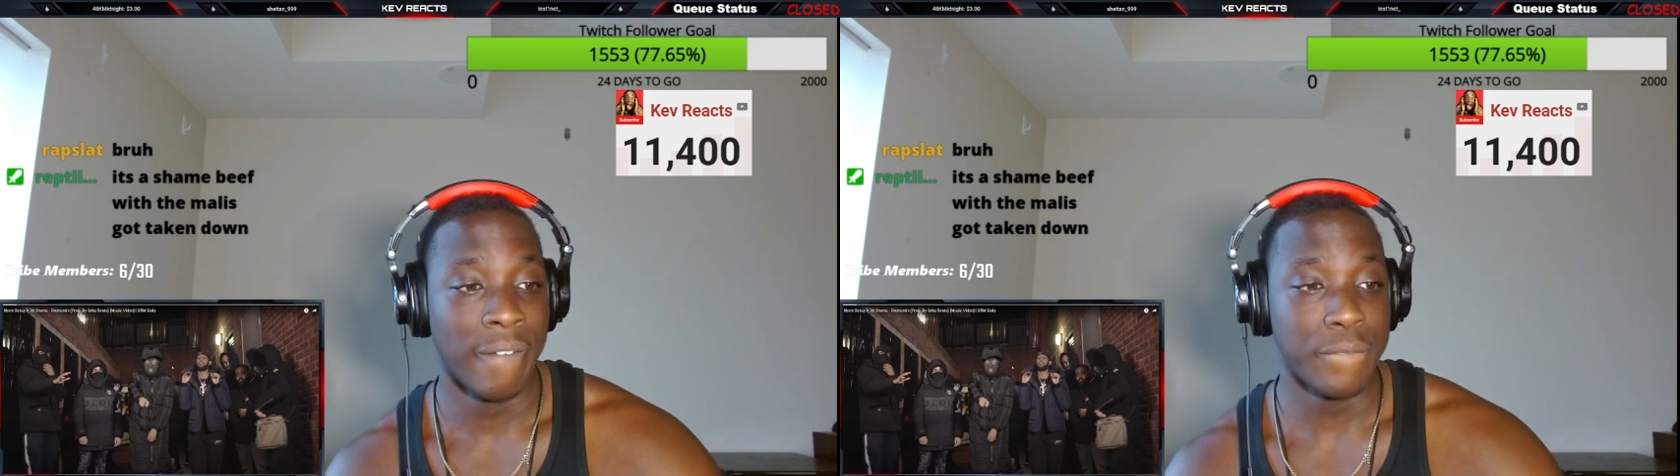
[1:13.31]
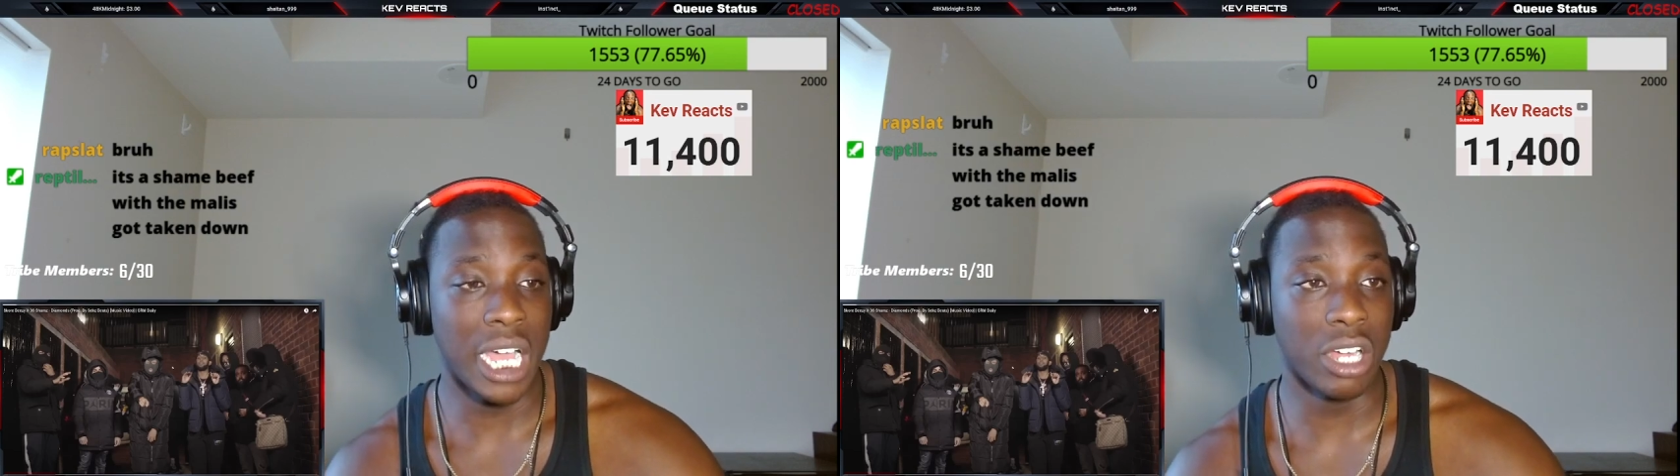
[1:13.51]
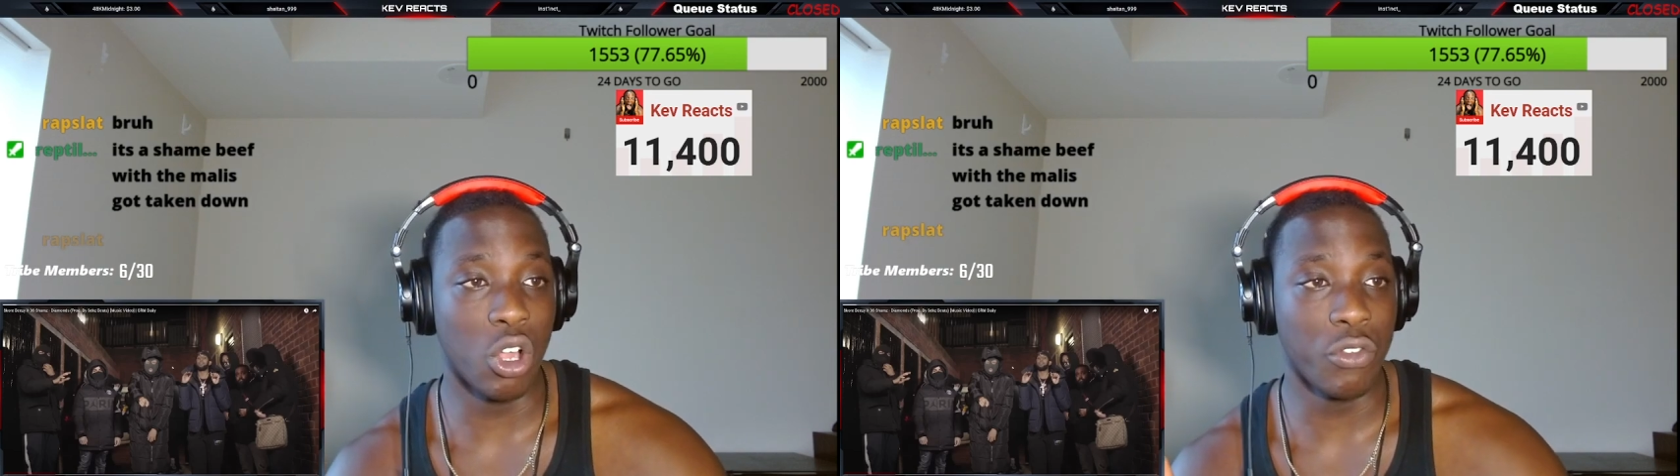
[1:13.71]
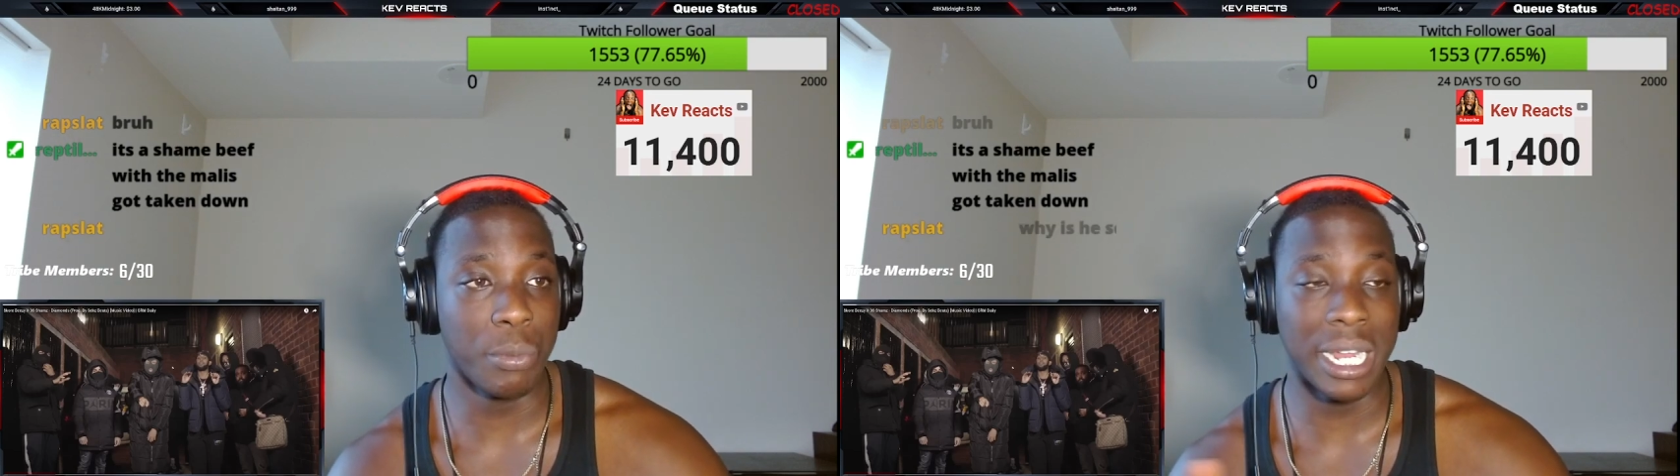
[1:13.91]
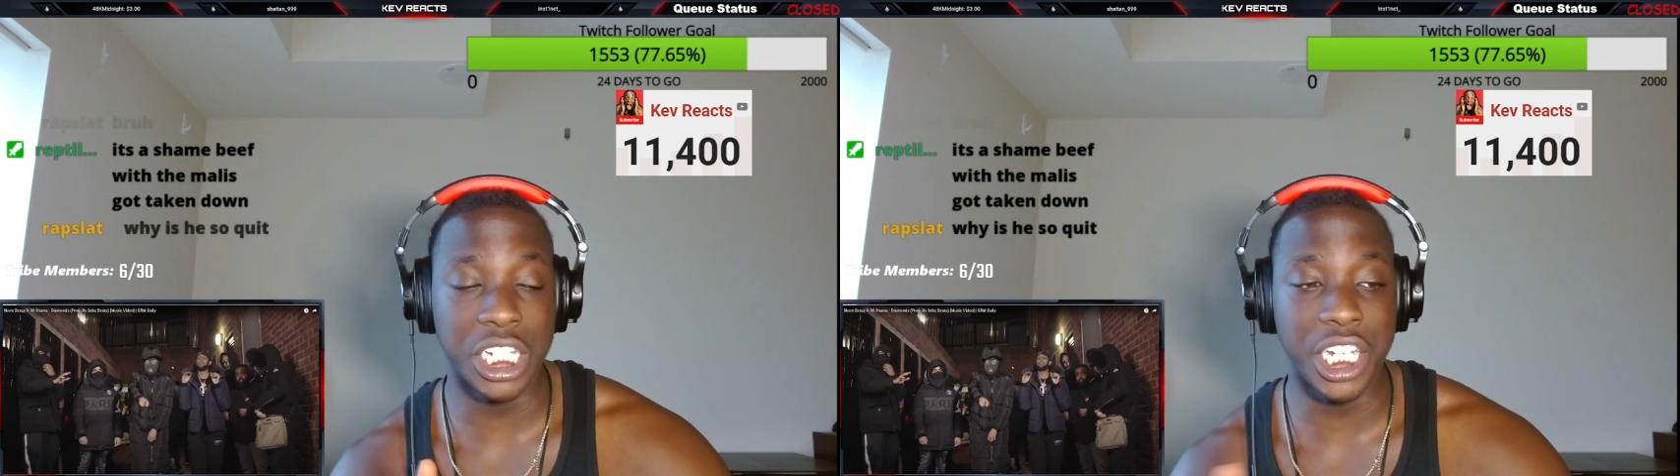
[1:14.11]
I don't know if you're
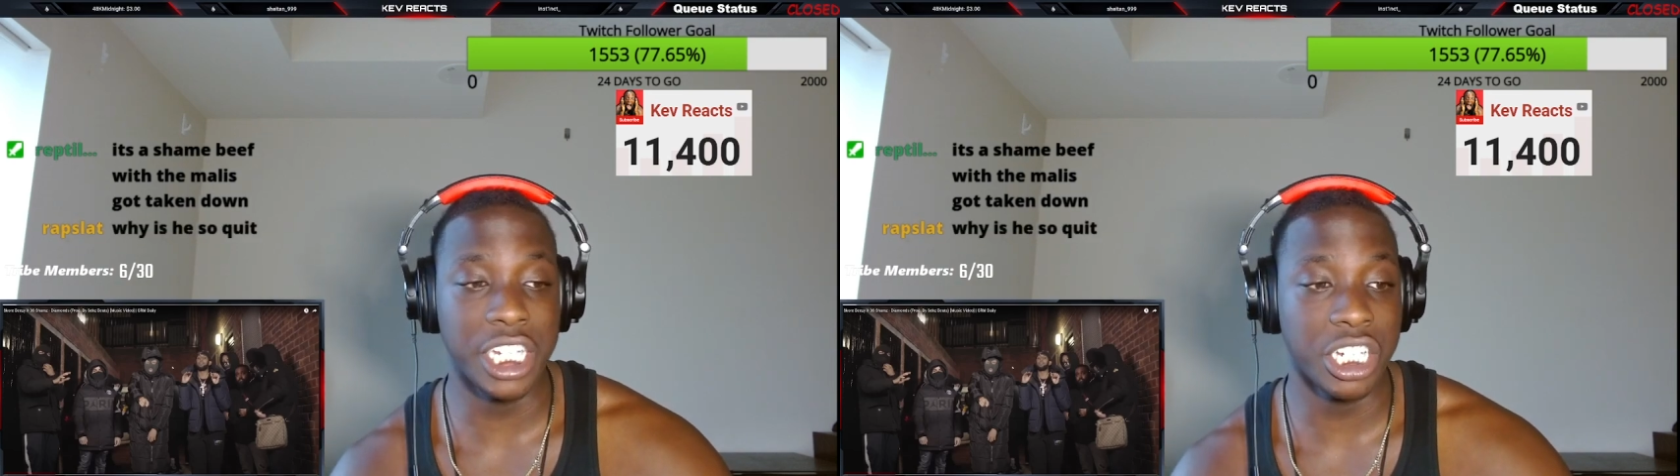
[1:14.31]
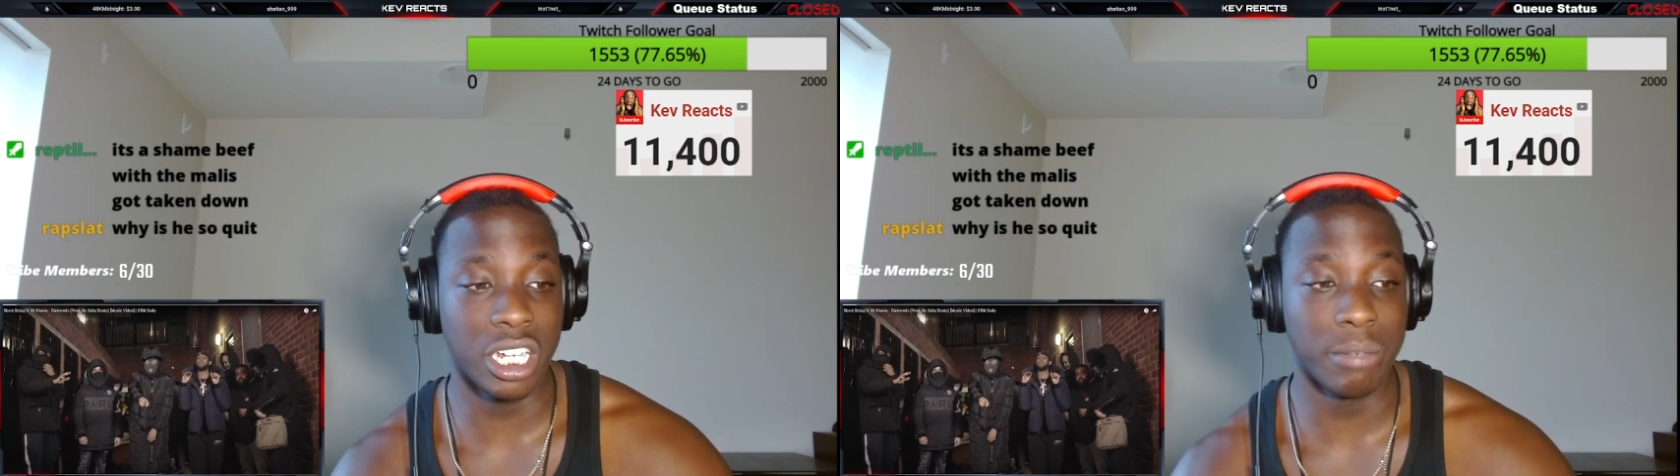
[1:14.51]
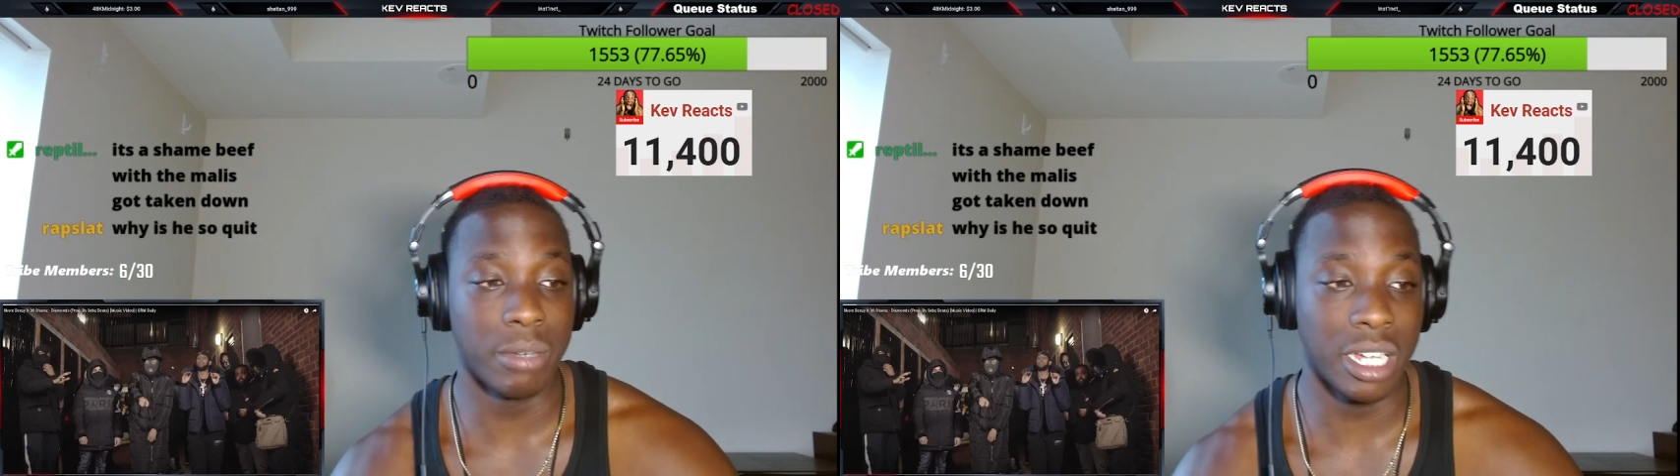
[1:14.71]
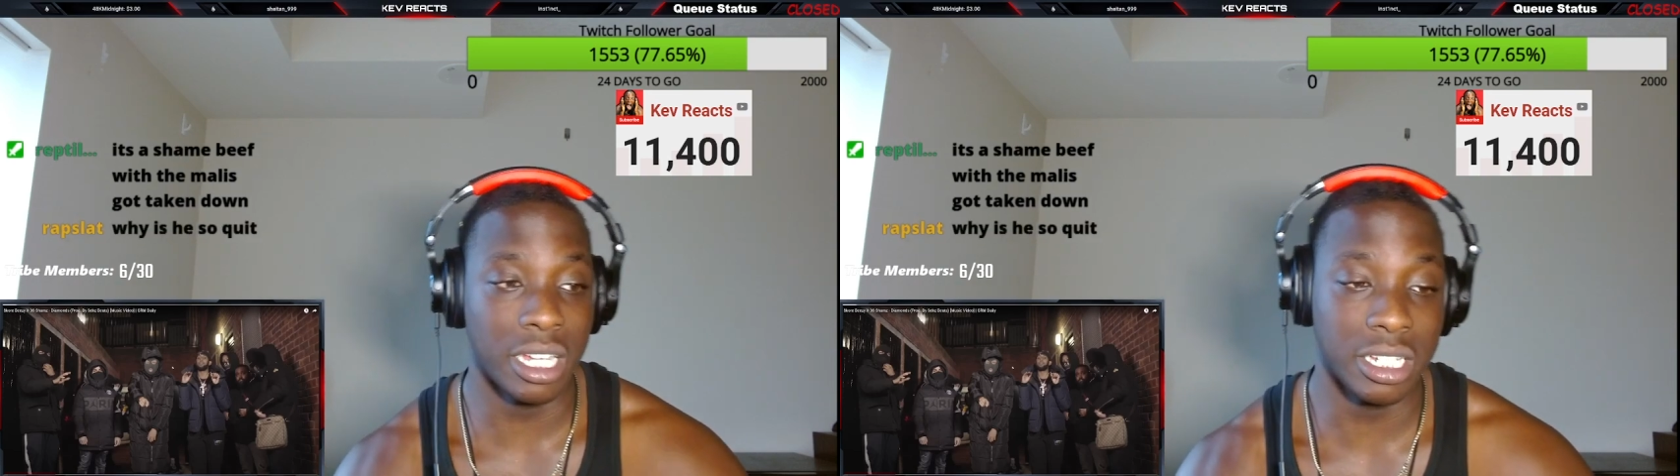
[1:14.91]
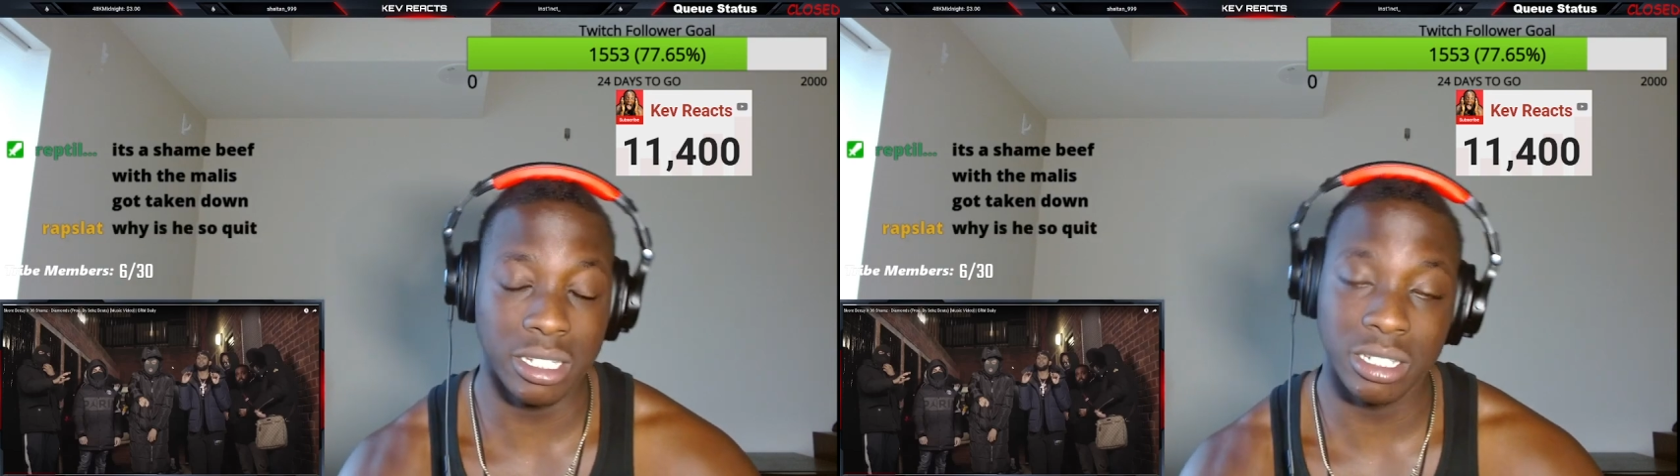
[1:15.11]
about to change it up, but.